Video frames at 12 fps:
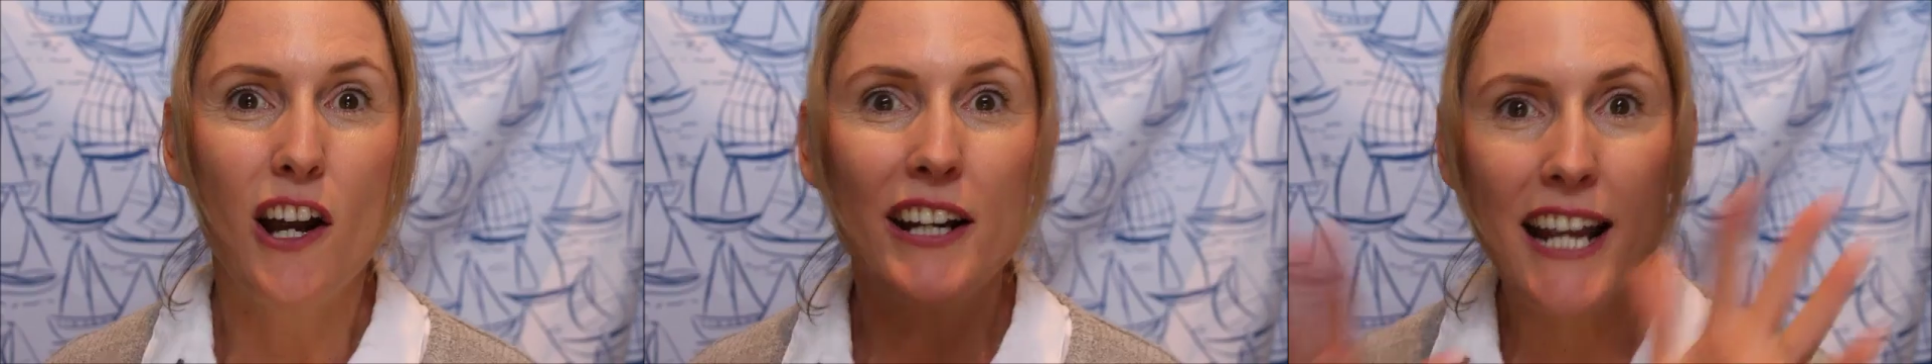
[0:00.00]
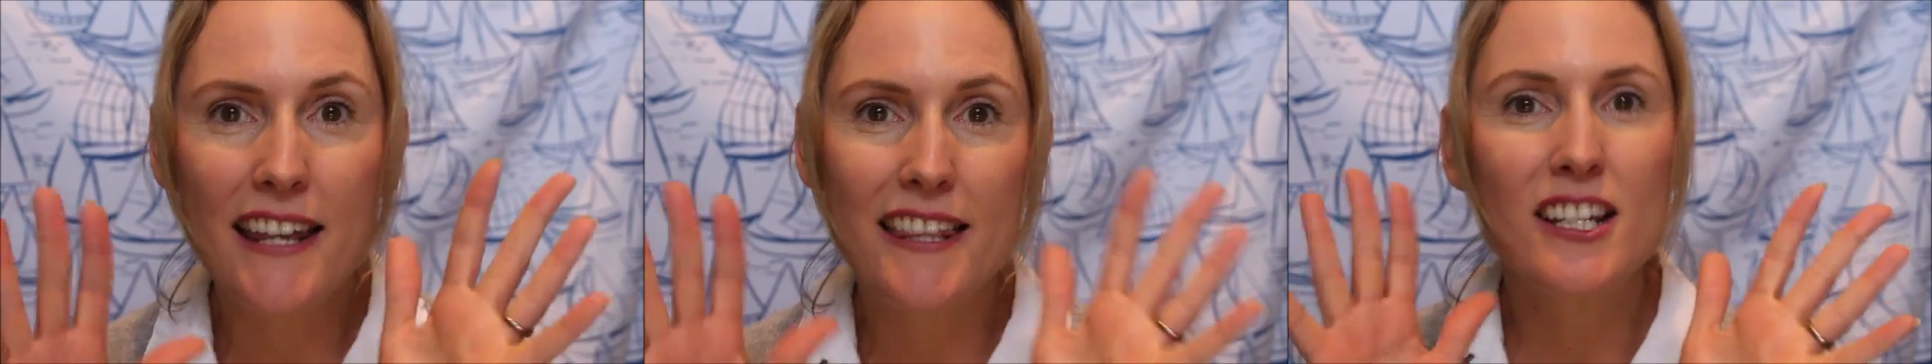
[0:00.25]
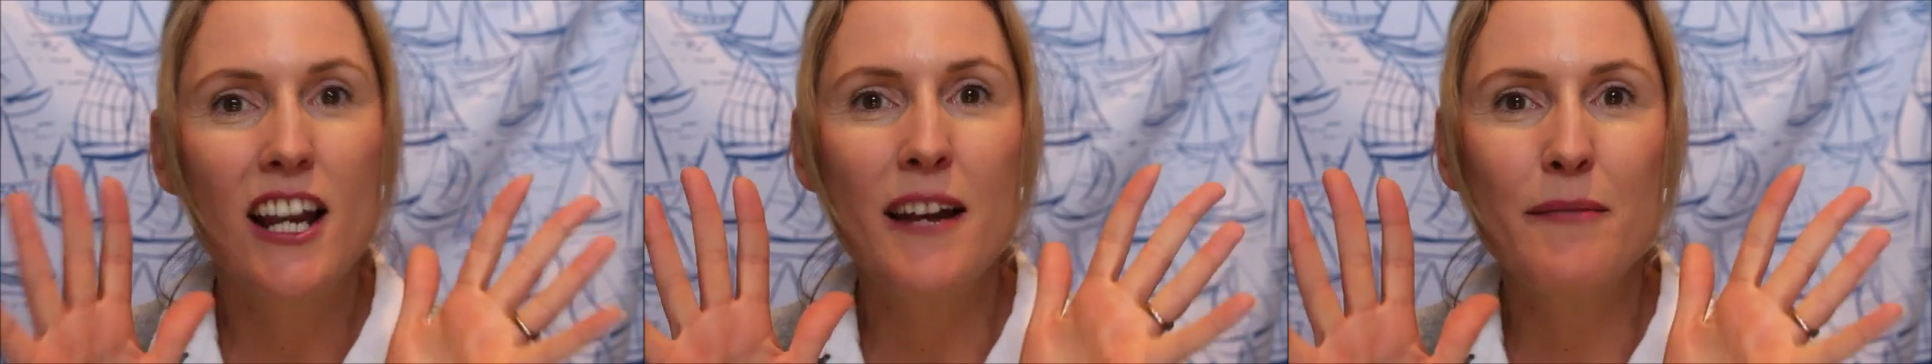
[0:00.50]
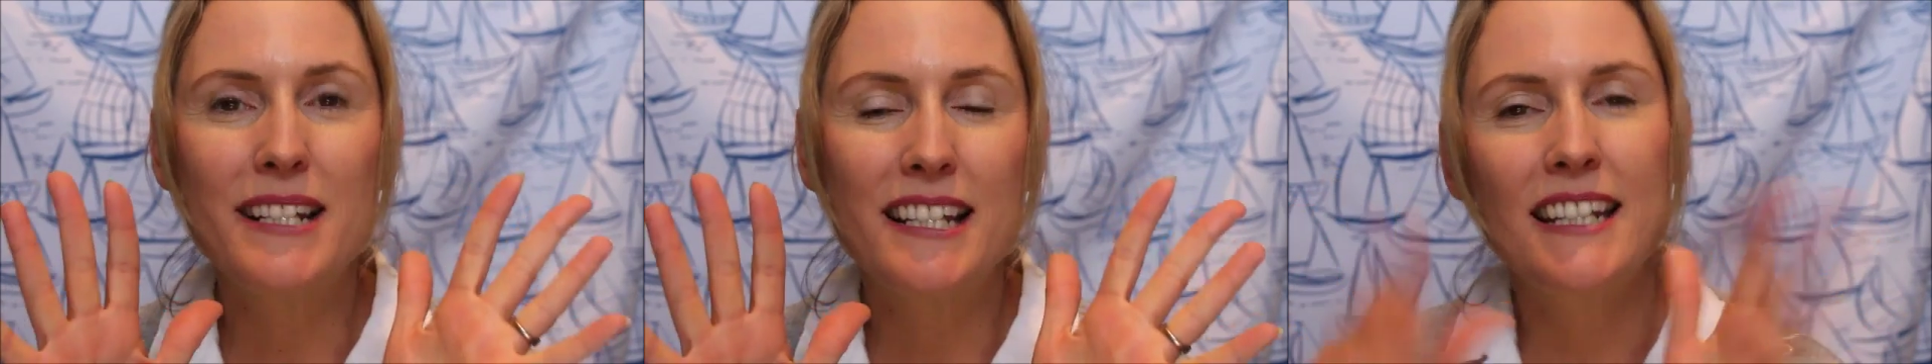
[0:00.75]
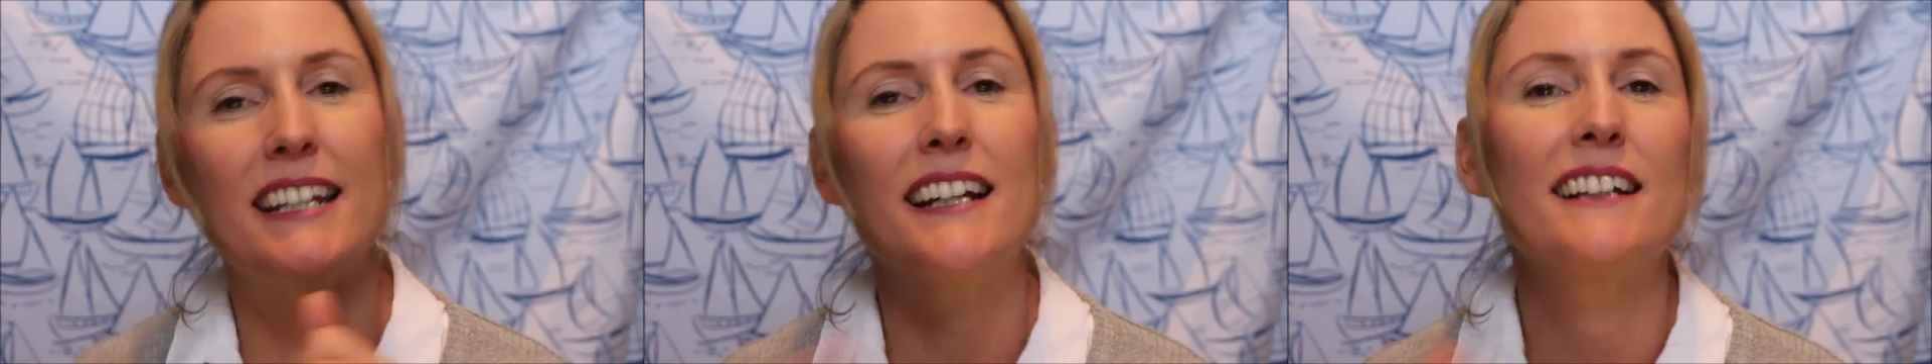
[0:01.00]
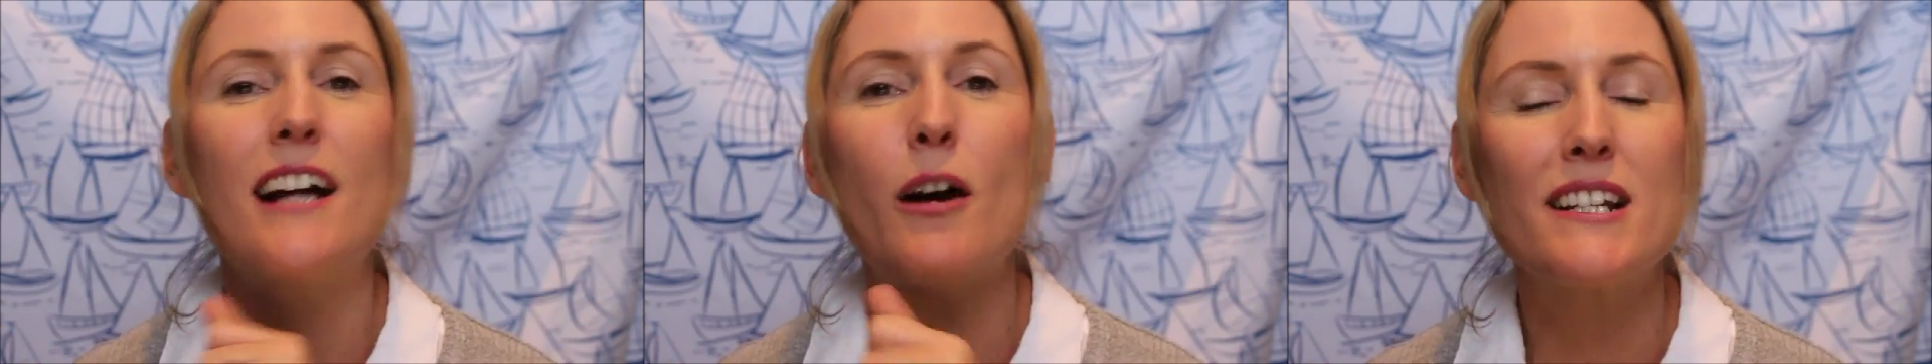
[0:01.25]
Okay, the time is
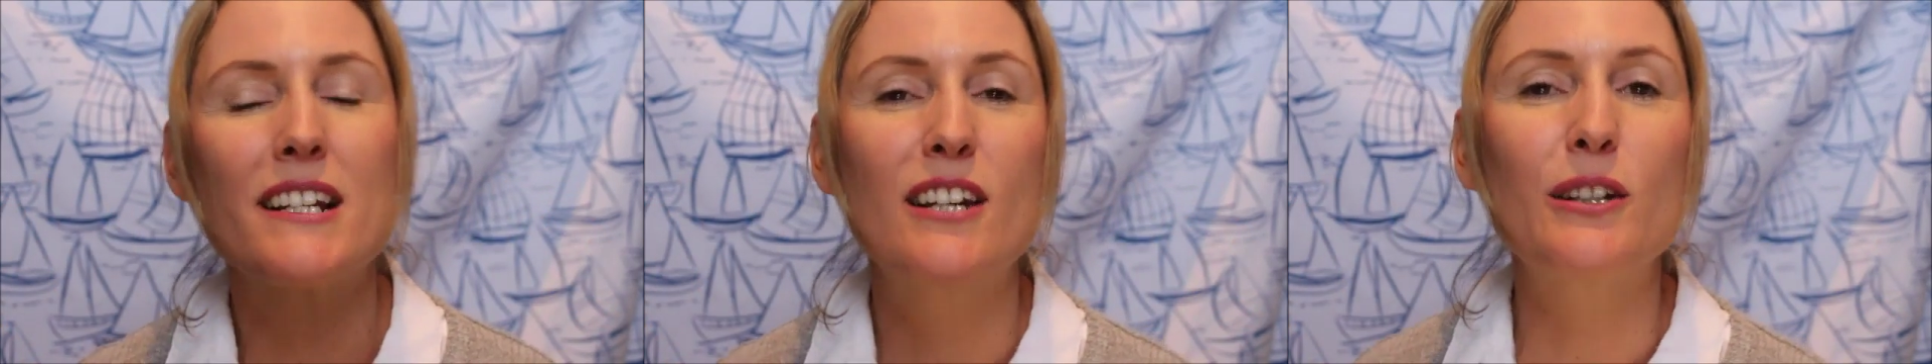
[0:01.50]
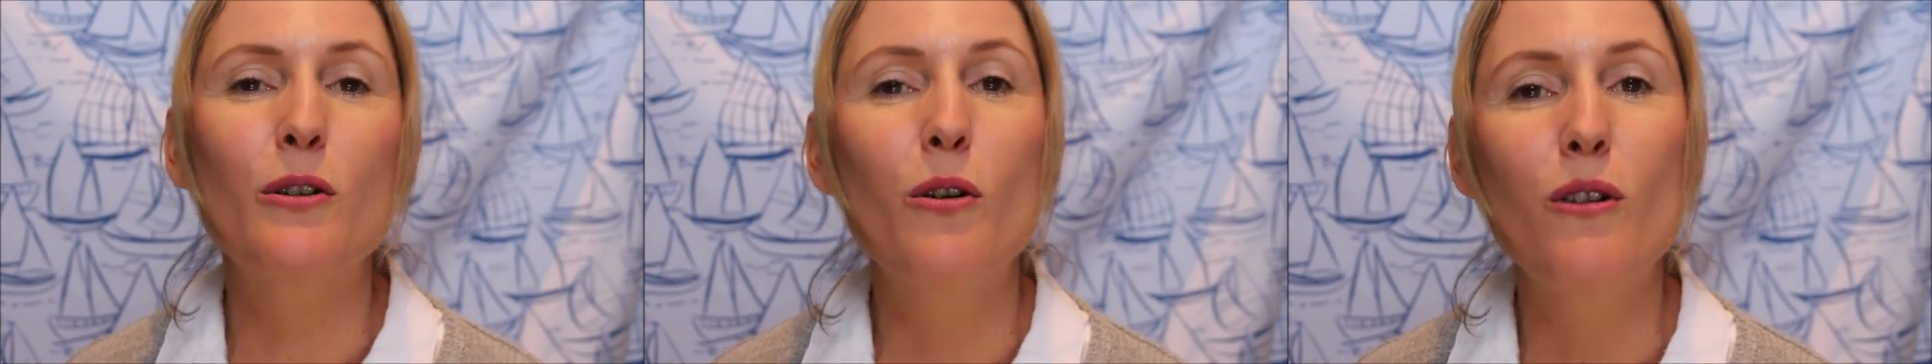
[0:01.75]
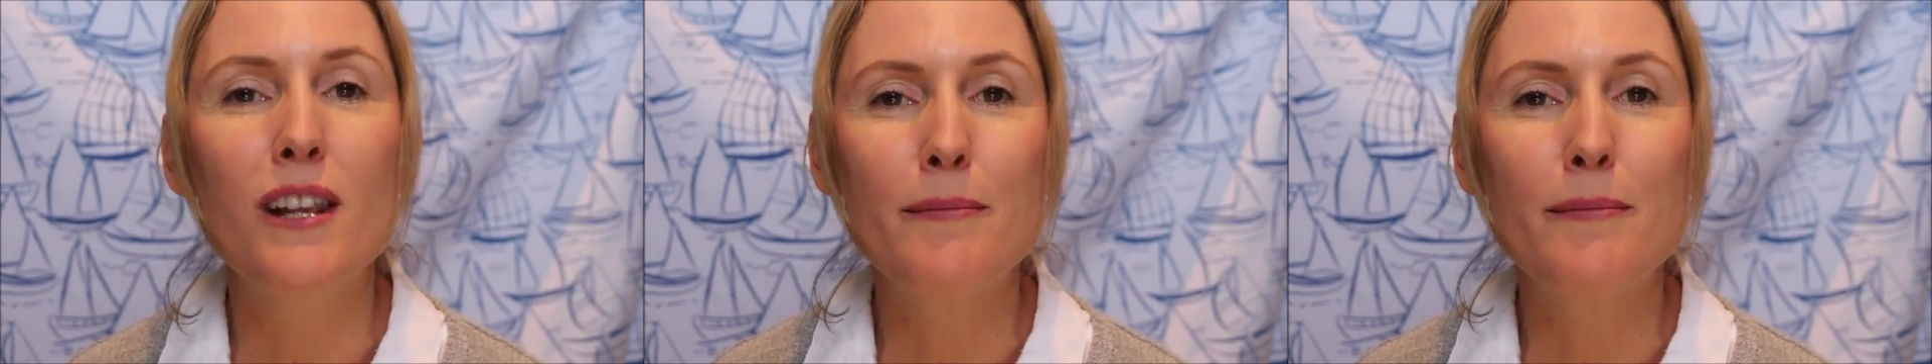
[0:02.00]
here. I want to tell you all